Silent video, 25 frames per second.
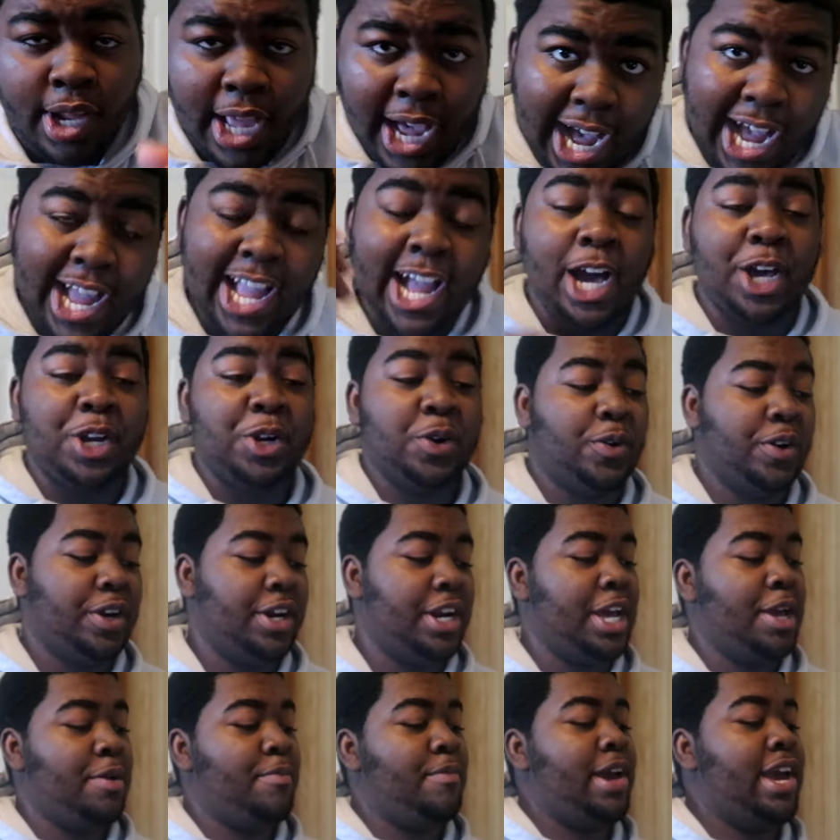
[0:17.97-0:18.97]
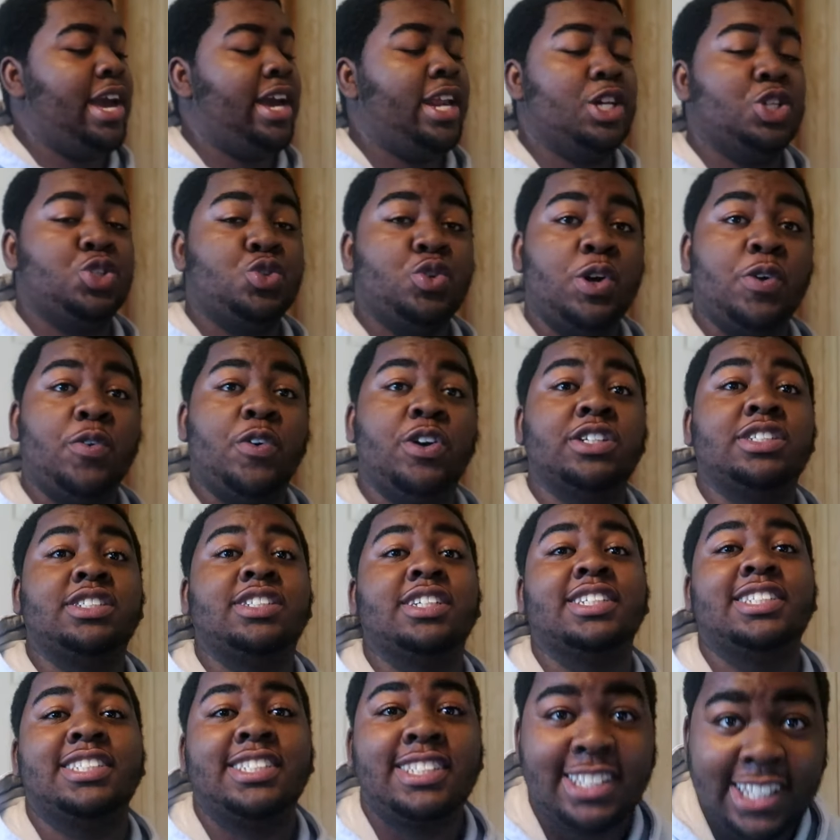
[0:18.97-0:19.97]
How y'all doing today, man? It's Ray Rush
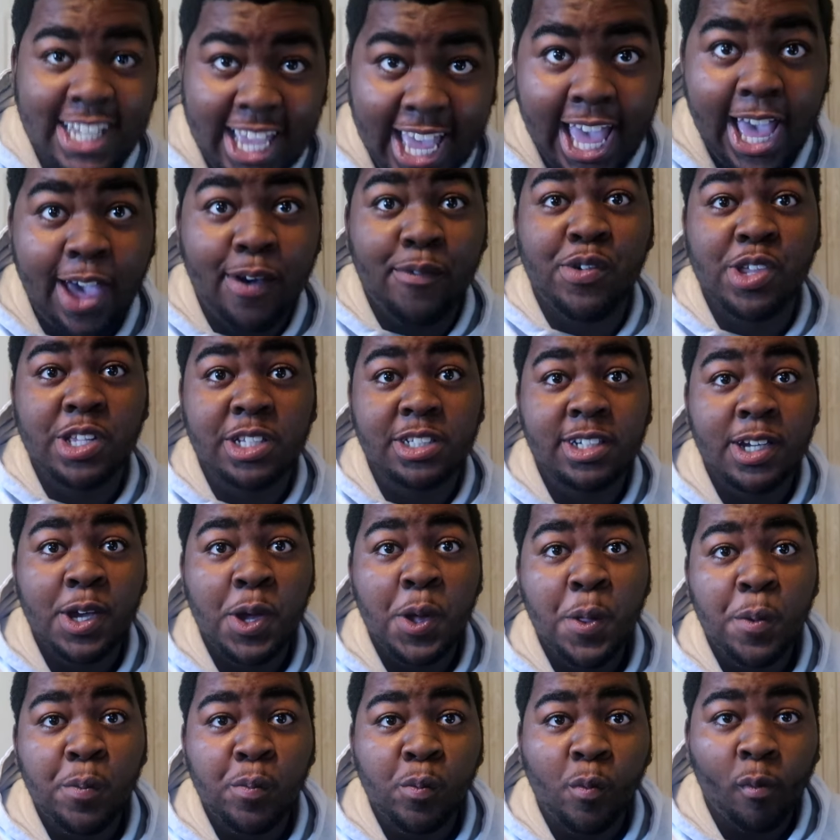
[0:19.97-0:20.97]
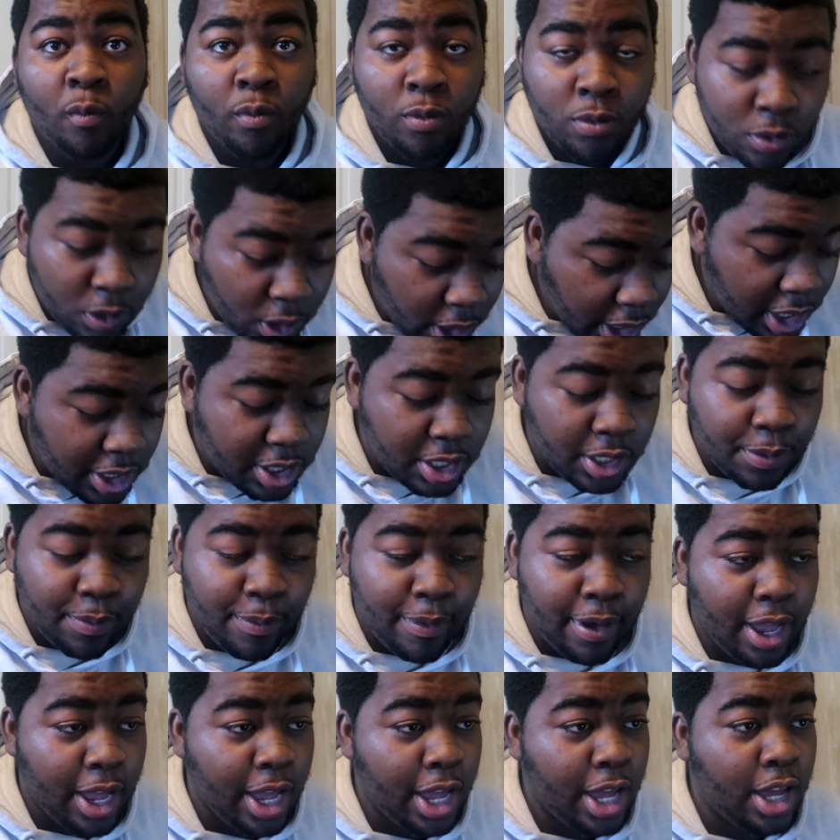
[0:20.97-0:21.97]
the Savage. Listen,
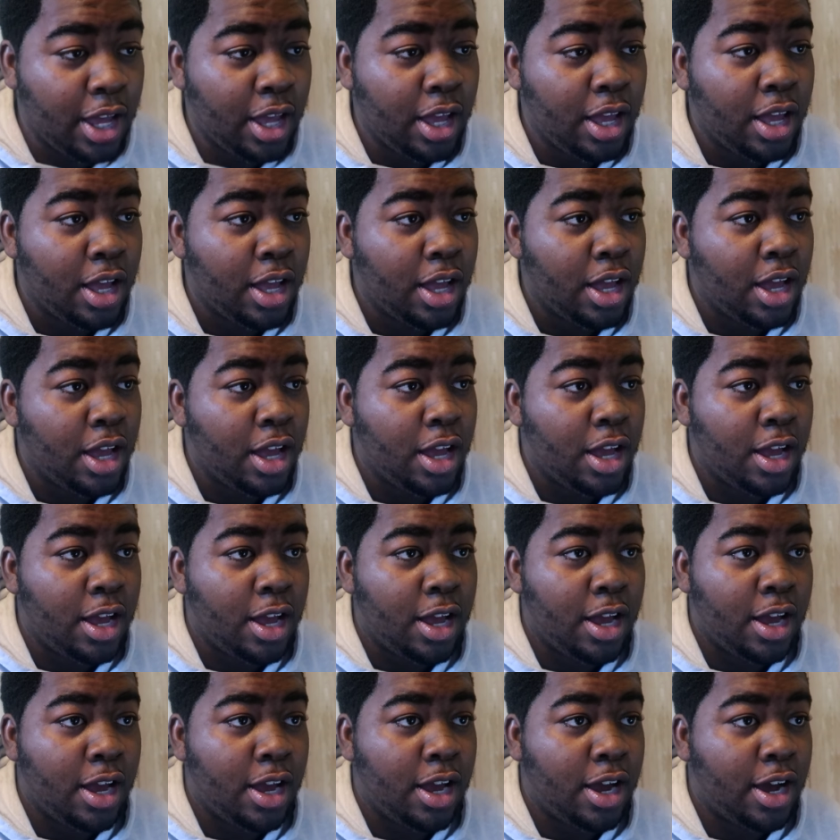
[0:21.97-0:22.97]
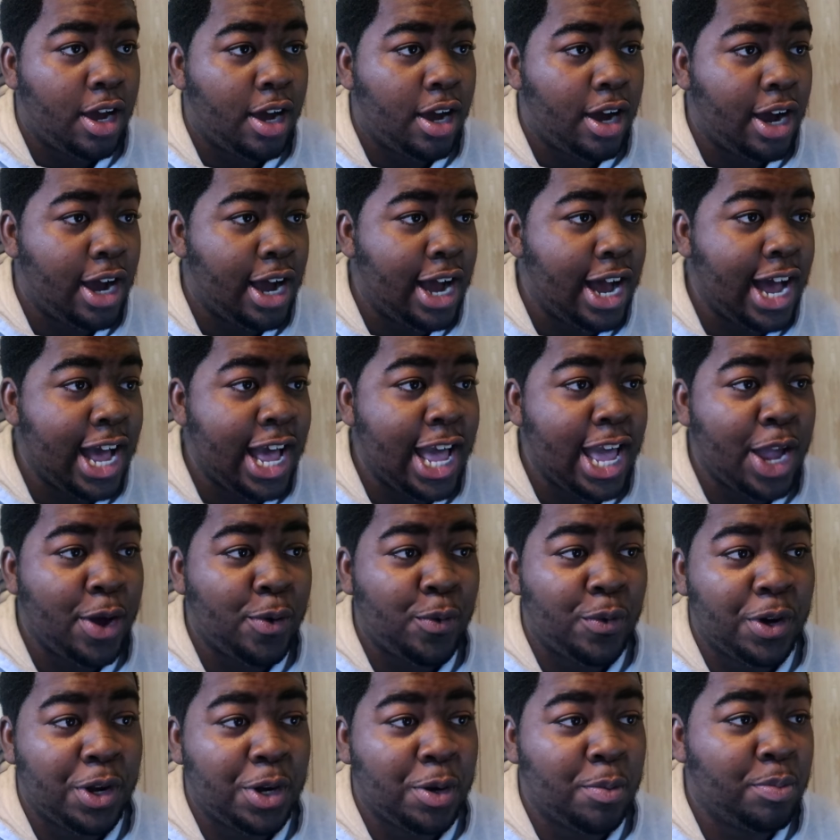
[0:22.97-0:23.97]
man. I
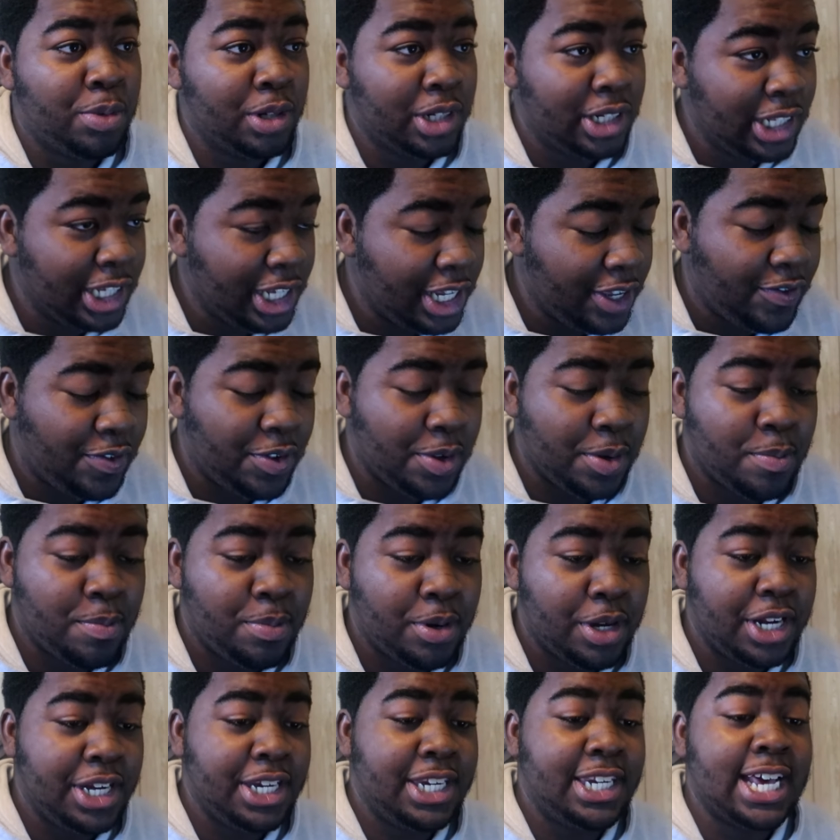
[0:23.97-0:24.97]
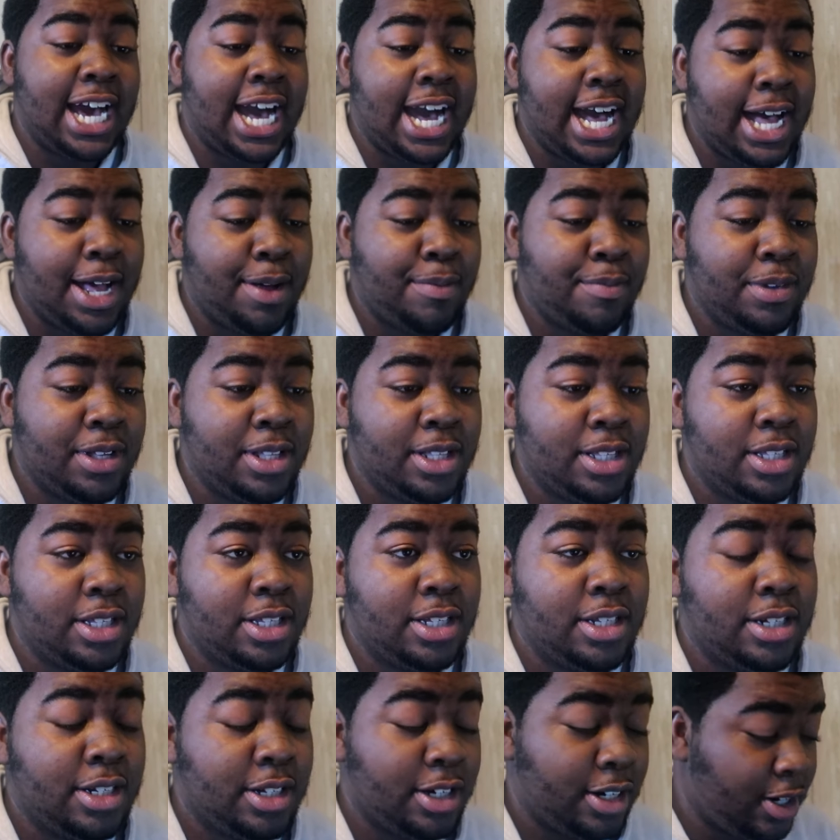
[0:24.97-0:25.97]
ain't want to believe it, but Diamond
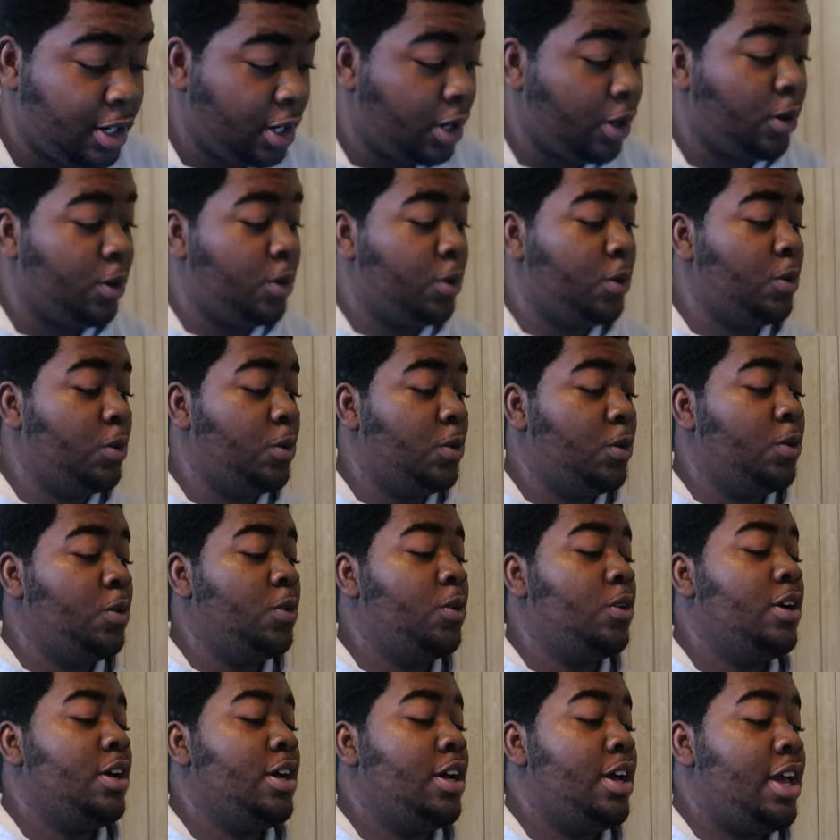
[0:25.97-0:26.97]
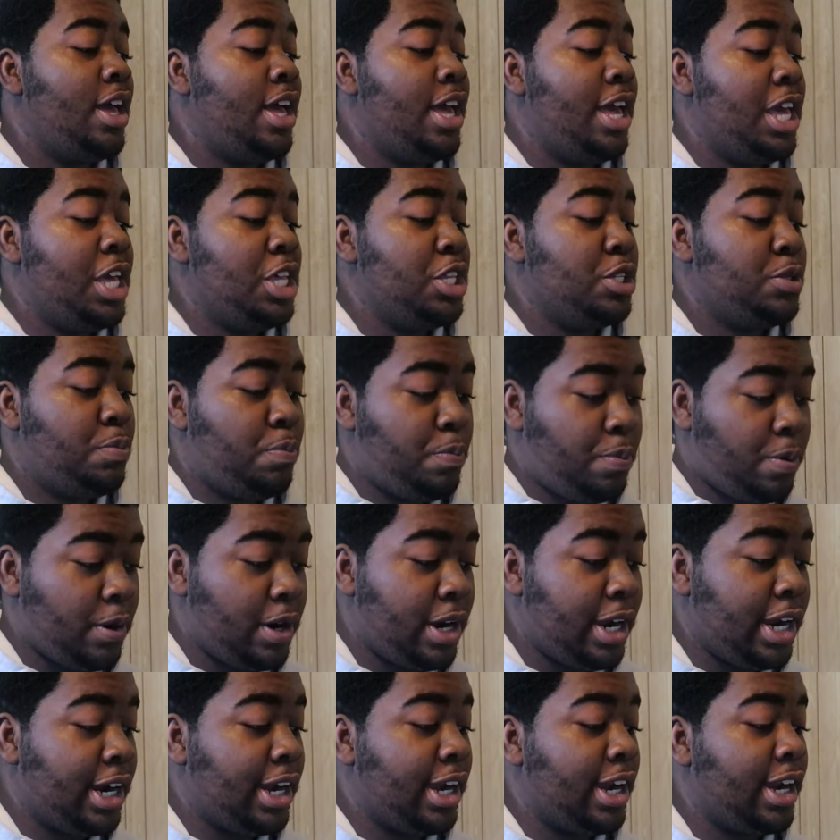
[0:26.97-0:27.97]
Nicole is
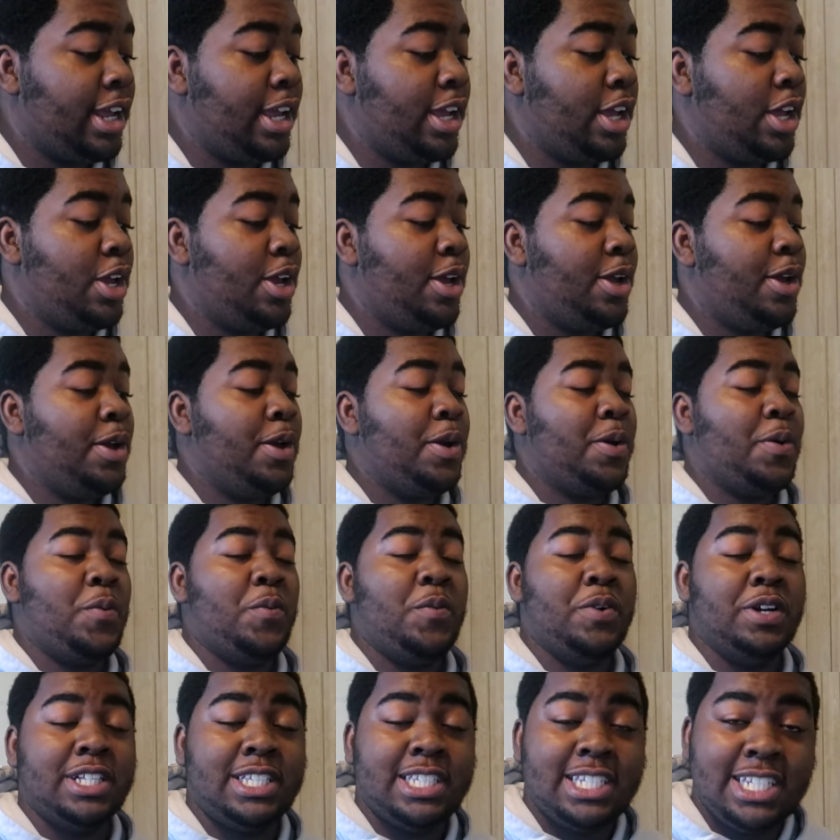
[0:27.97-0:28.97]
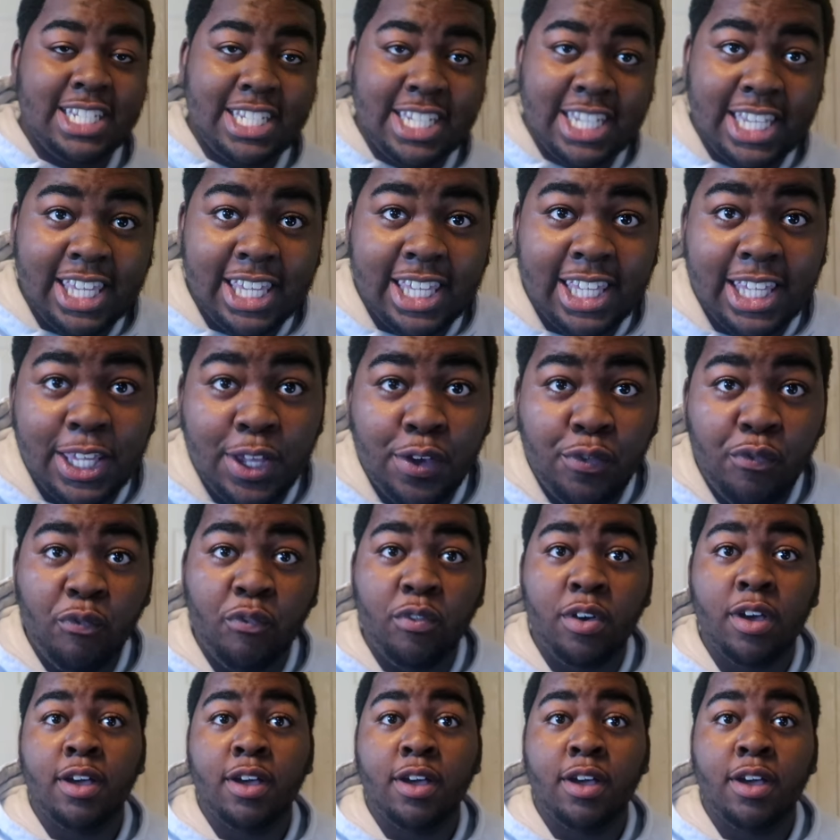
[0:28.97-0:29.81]
pregnant with Chief